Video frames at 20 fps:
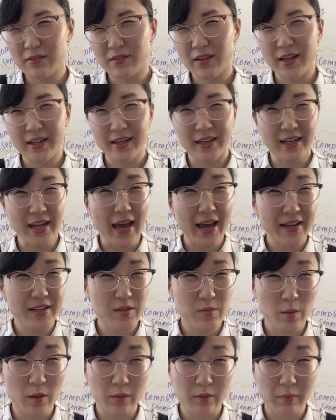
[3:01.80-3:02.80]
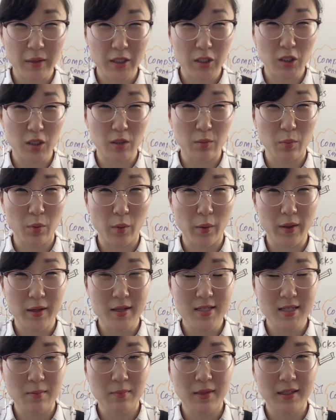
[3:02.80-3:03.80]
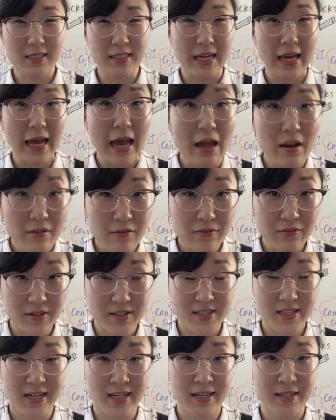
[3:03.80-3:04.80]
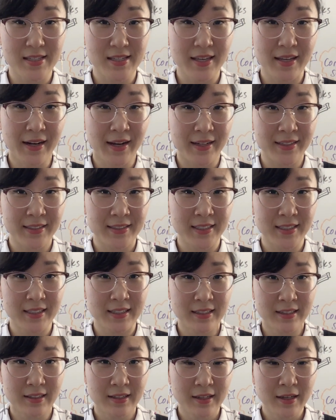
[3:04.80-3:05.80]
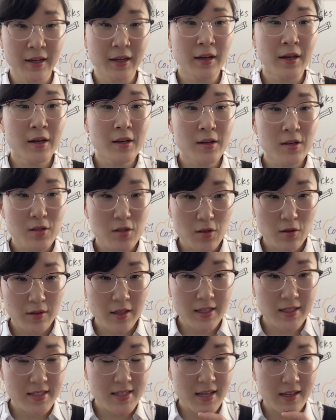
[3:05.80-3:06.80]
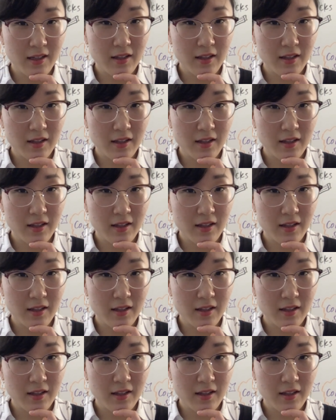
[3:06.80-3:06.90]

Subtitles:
like an exclamation point, something to emphasize an idea. So, let's take a